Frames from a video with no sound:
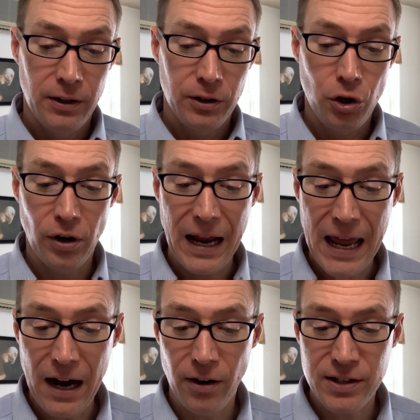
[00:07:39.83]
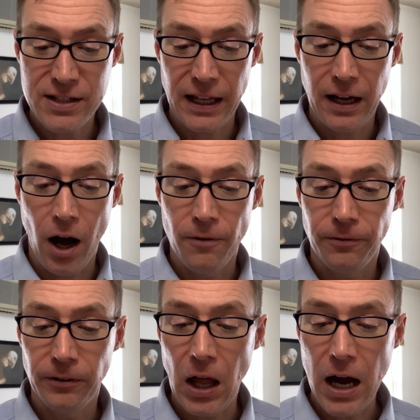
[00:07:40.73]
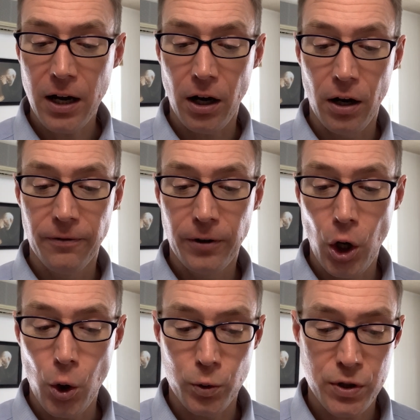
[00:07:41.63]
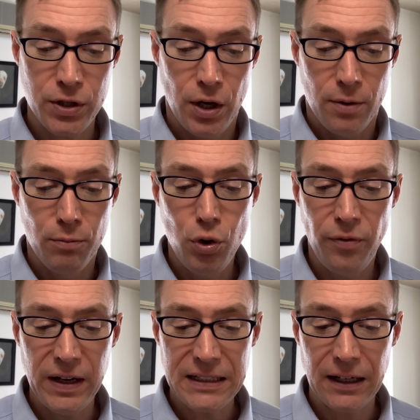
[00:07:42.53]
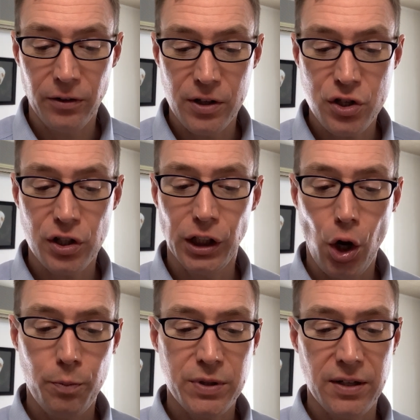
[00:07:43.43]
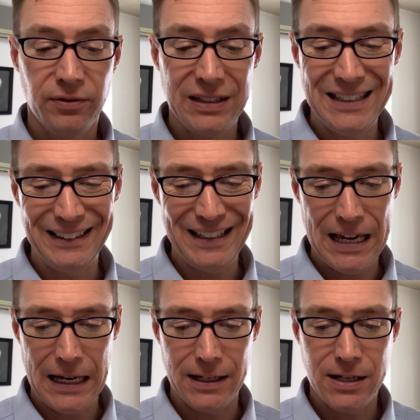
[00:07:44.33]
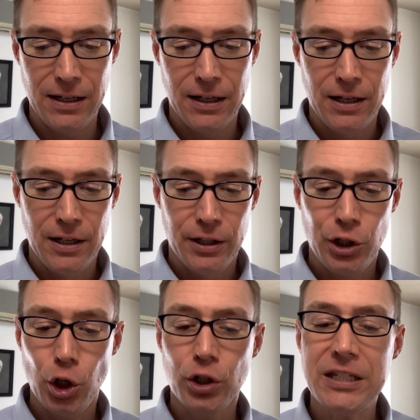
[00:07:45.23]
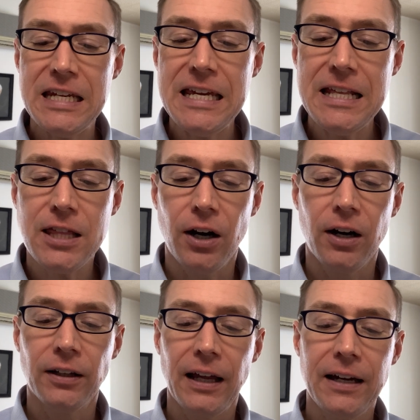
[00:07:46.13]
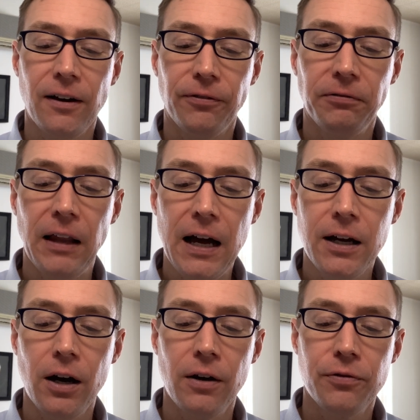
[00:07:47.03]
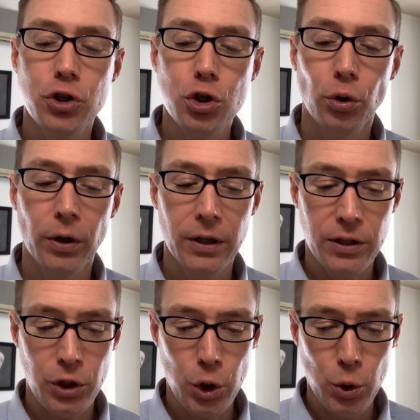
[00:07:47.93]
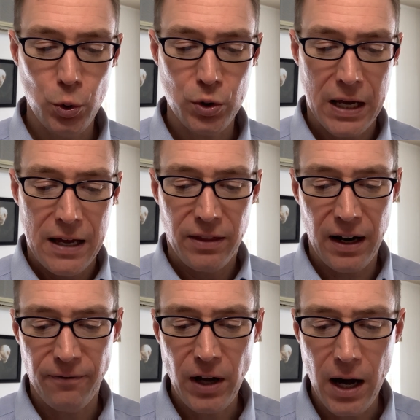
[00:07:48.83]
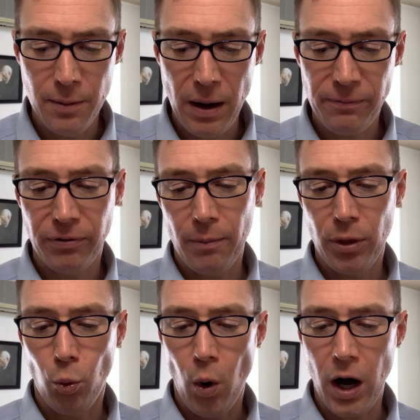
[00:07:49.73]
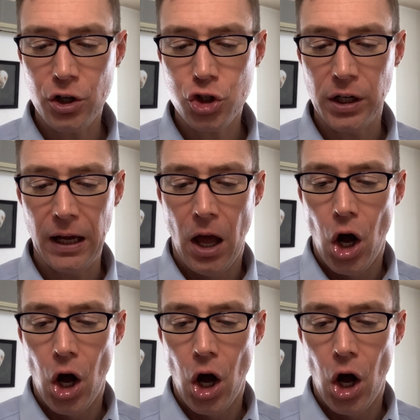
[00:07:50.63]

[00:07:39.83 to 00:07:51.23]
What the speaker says: Your hair is like a flock of goats moving down the slopes of Gilead. Your teeth are like a flock of shorn ewes that have come up from the washing,